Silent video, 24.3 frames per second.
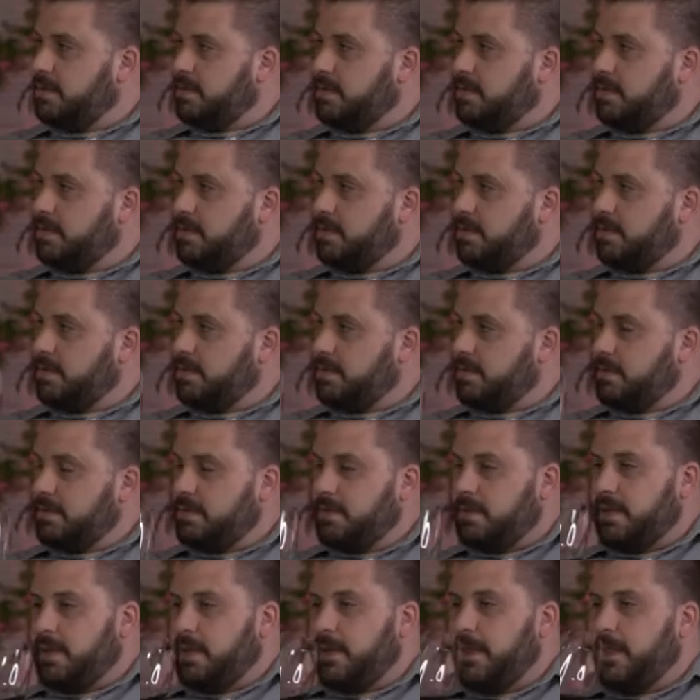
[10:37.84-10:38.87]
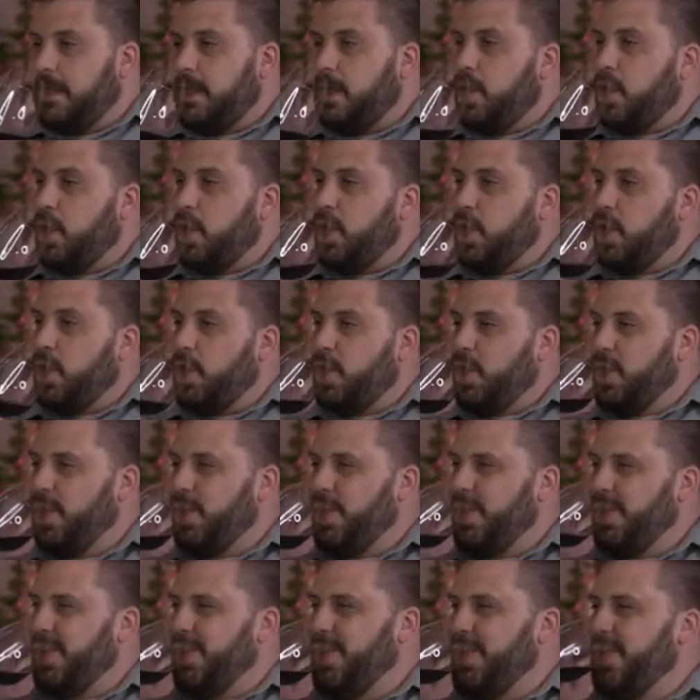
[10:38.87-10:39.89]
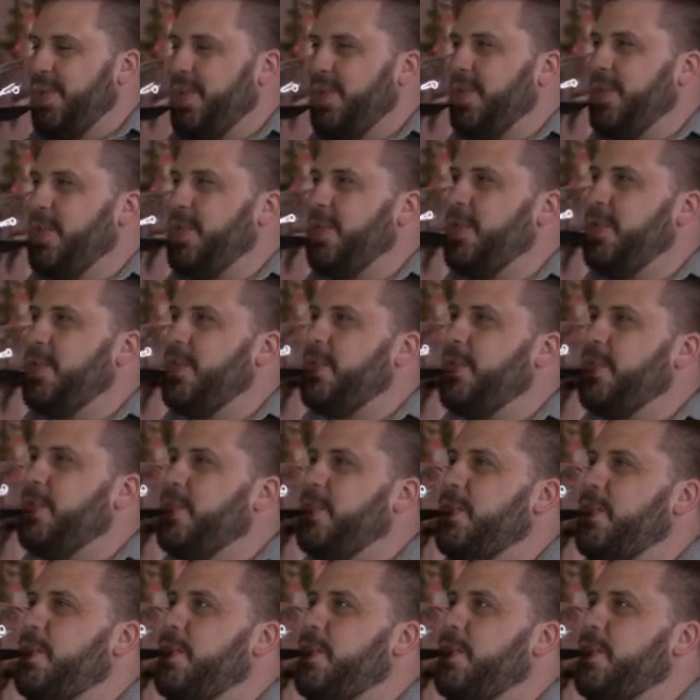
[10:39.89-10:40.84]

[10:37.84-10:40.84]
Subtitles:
This person isn't speaking.